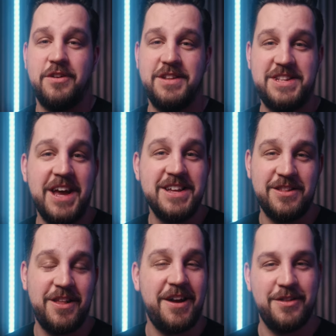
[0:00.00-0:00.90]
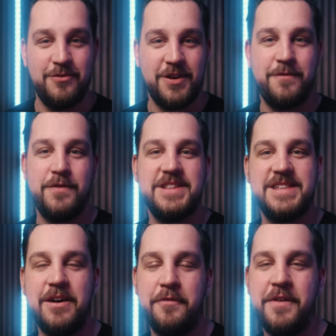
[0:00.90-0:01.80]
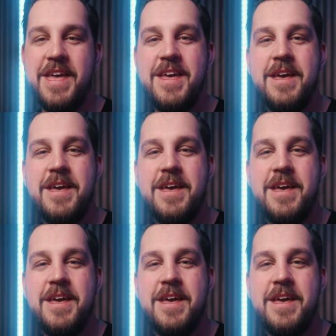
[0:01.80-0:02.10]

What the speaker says: So it does a lot of the work for itself,